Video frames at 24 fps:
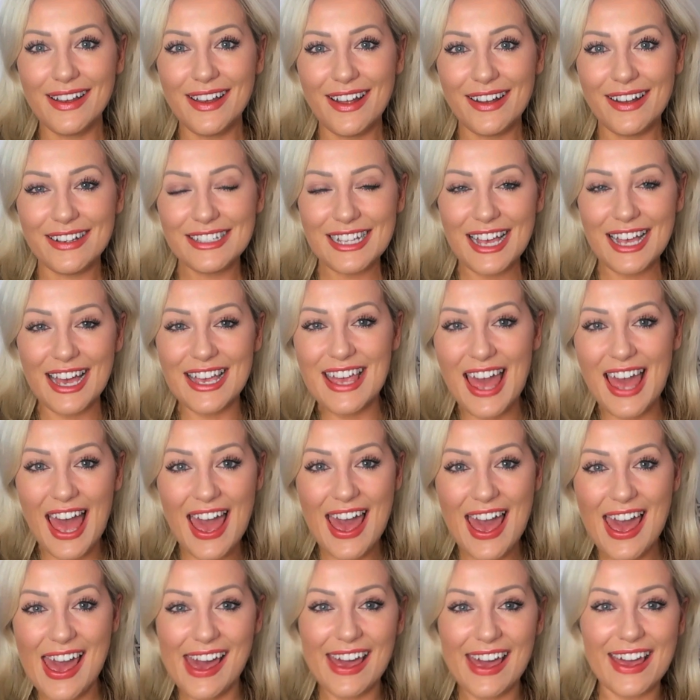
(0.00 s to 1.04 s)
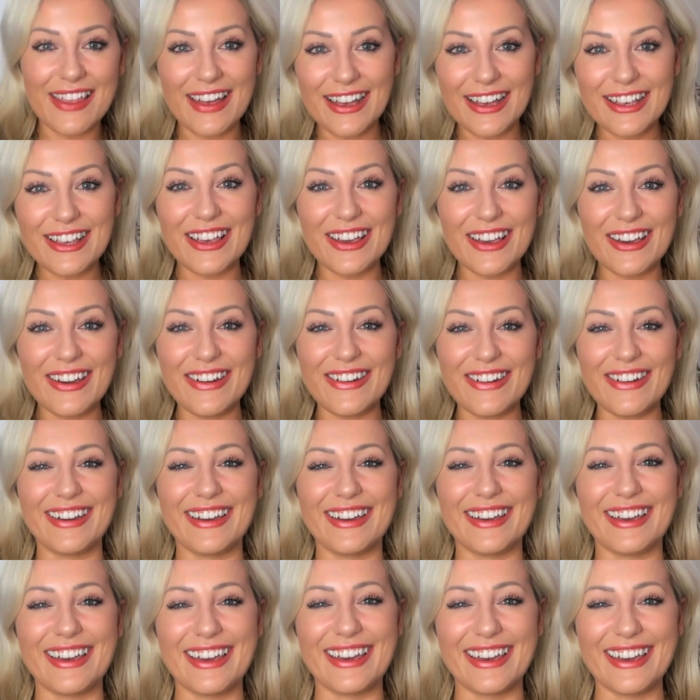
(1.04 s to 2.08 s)
And I was like, yay, thank
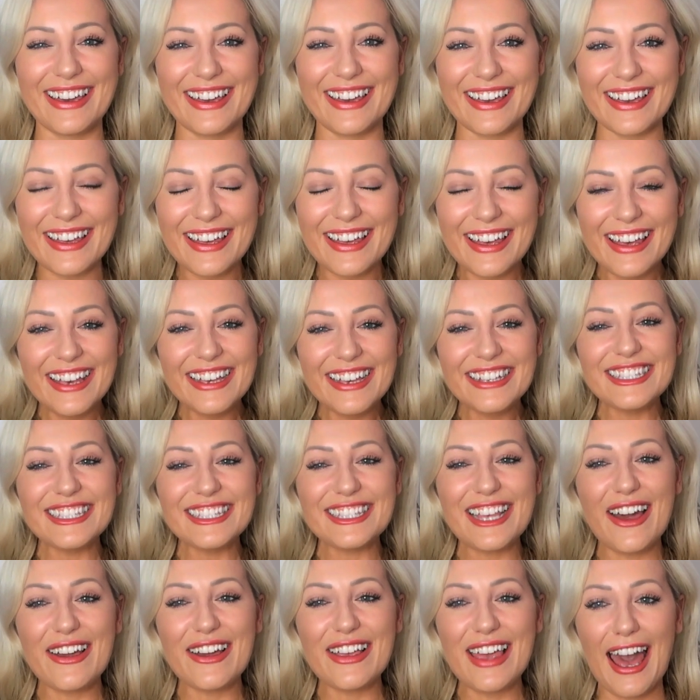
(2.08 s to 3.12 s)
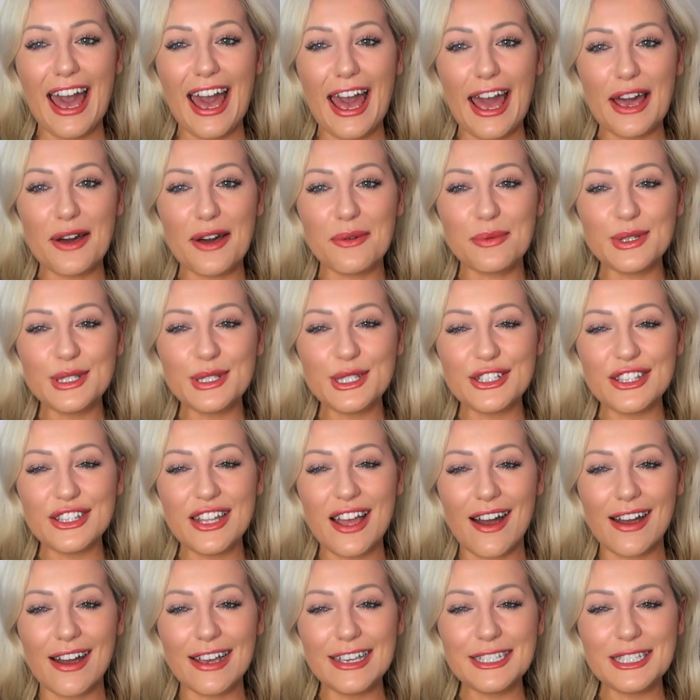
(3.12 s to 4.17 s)
you. So yeah, it wasn't
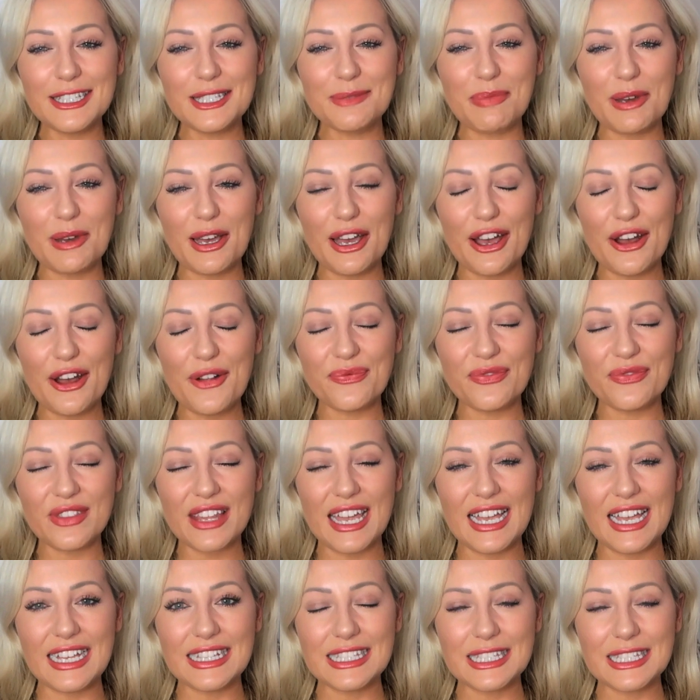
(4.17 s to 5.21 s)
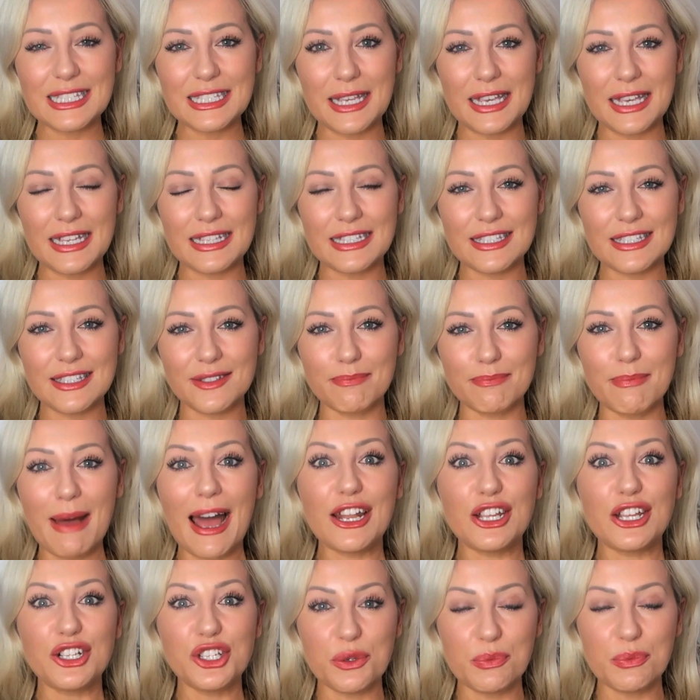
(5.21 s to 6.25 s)
nice, but it's
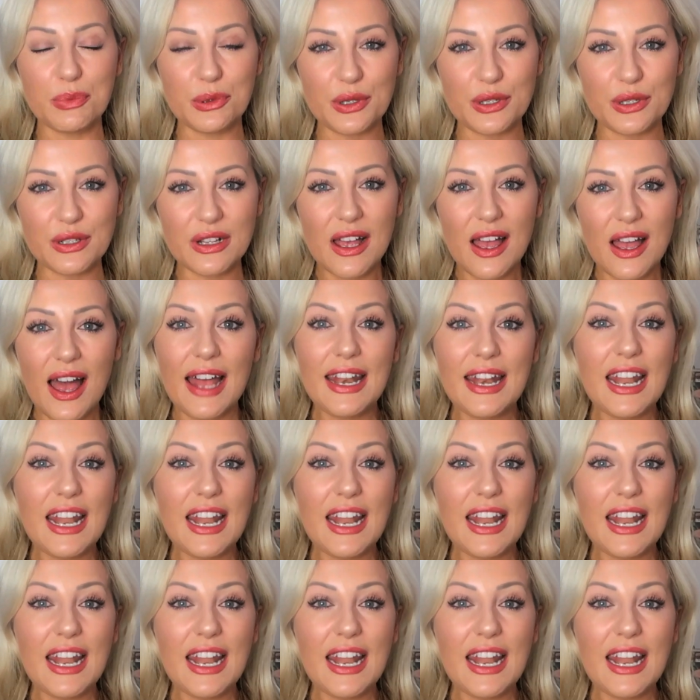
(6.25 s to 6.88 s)
manageable.